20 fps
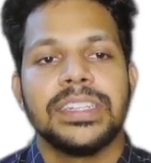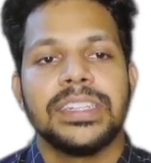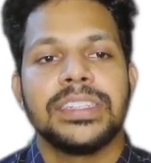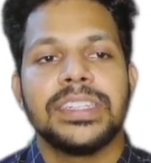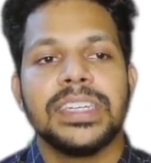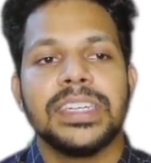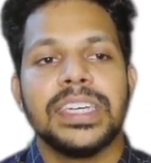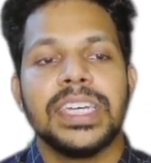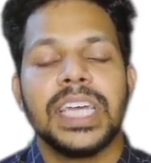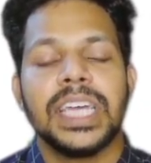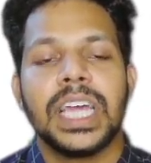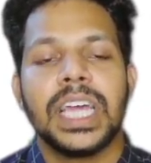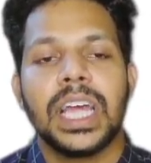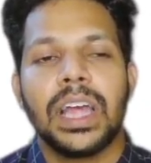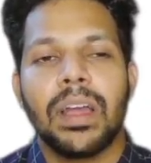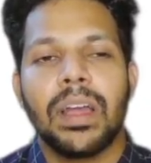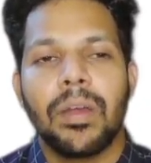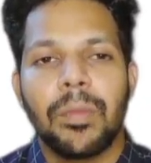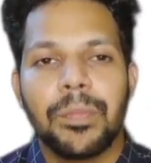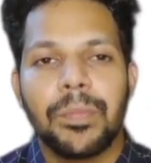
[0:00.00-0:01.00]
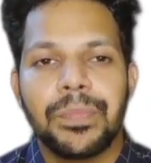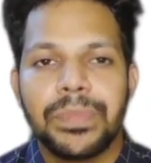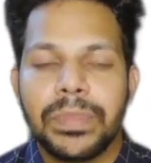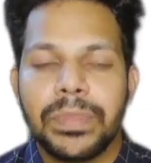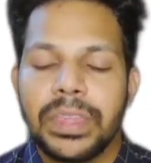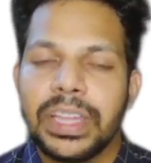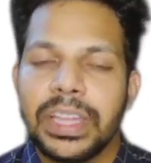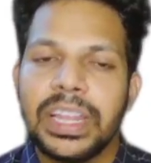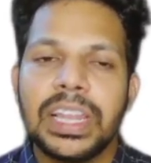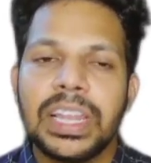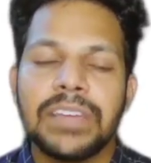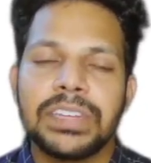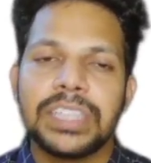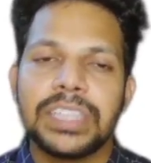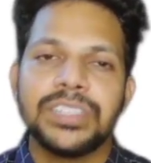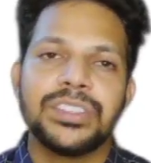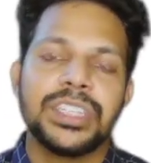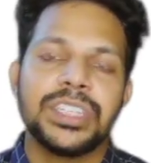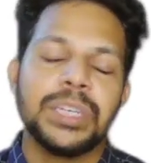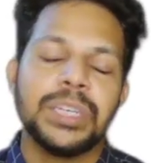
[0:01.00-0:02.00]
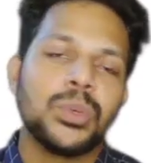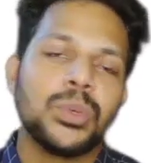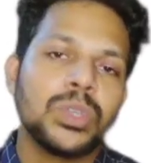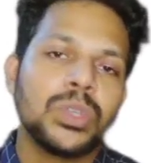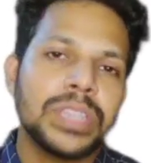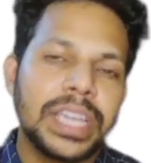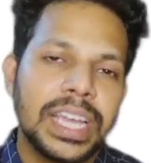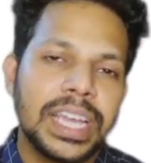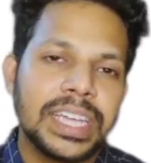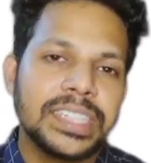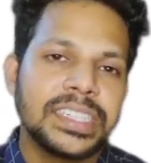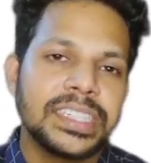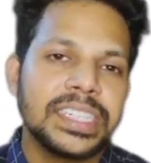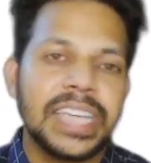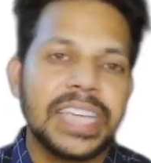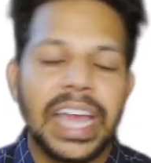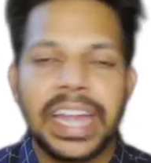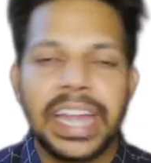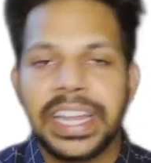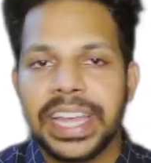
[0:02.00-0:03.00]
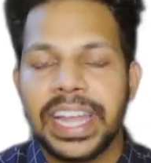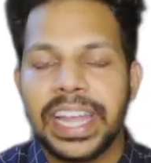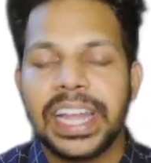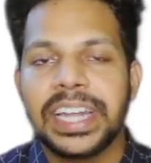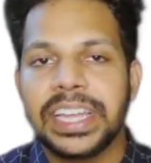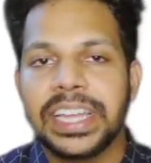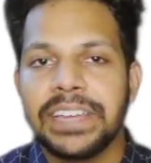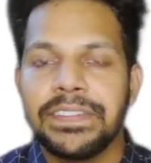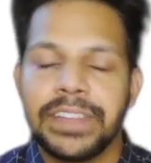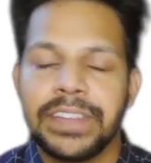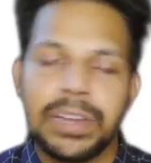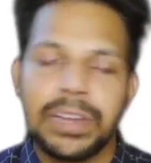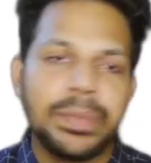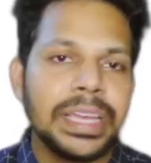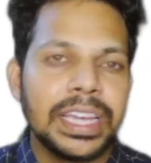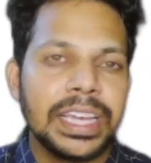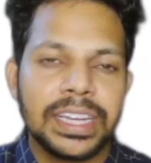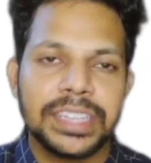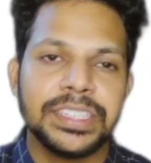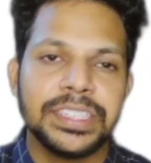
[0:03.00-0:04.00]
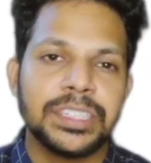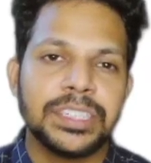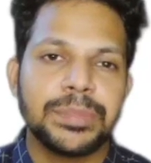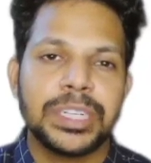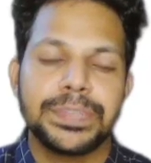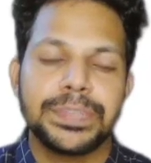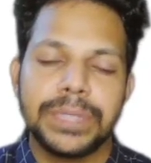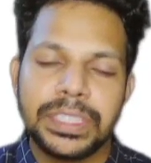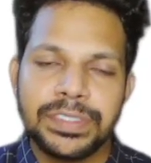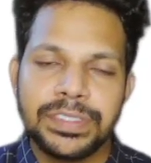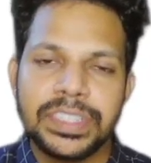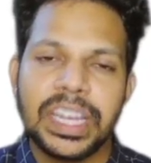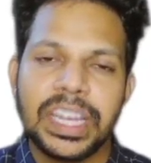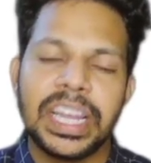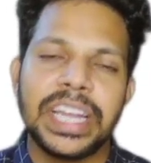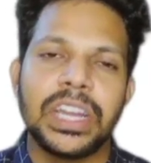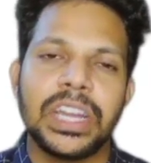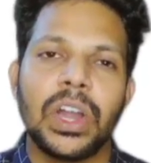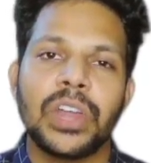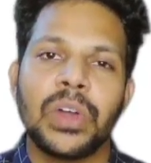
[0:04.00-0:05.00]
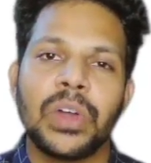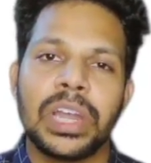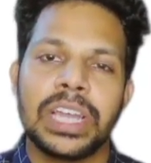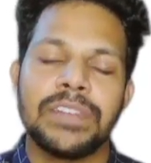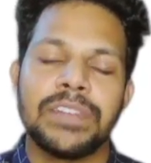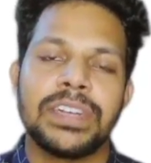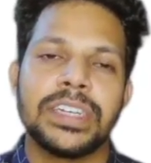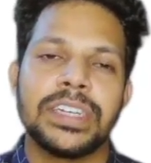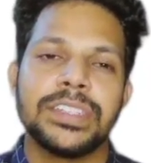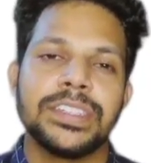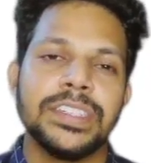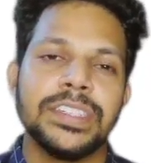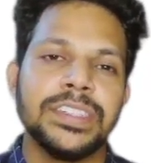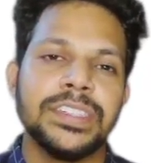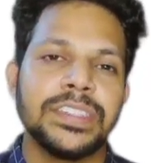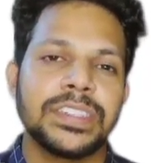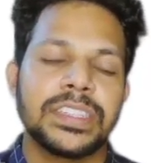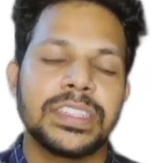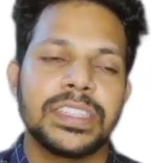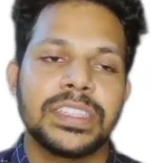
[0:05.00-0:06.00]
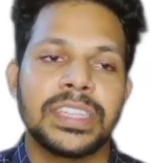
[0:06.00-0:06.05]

See, in a liver injury, both the AST and ALT will be increased, but specifically in alcoholic liver disease,